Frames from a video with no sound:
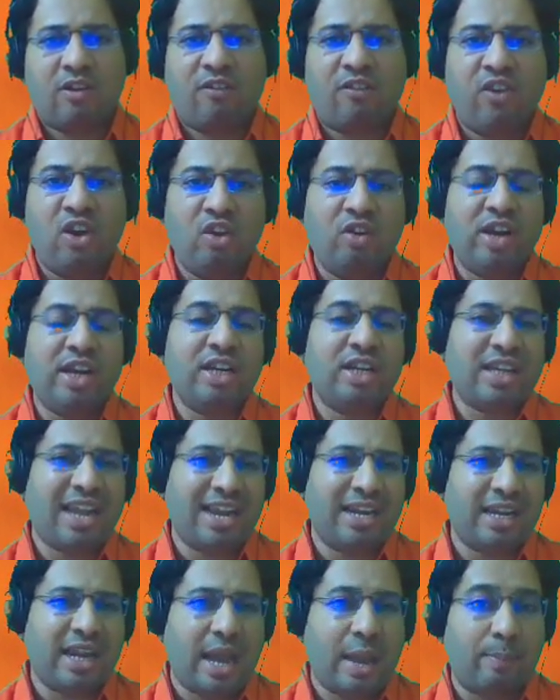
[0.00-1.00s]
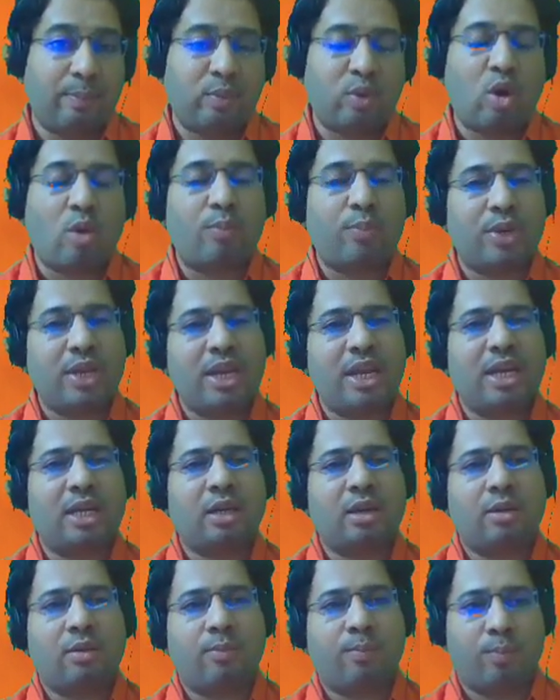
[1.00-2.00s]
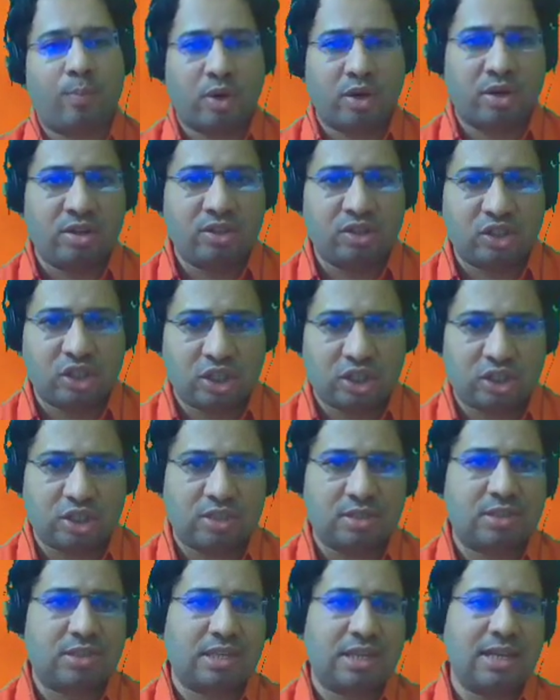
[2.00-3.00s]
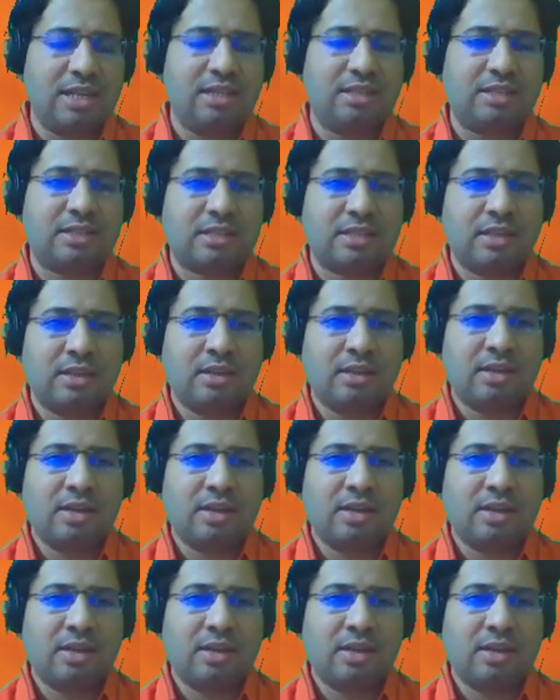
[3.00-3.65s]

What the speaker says: fluent and appropriate pronunciation skills,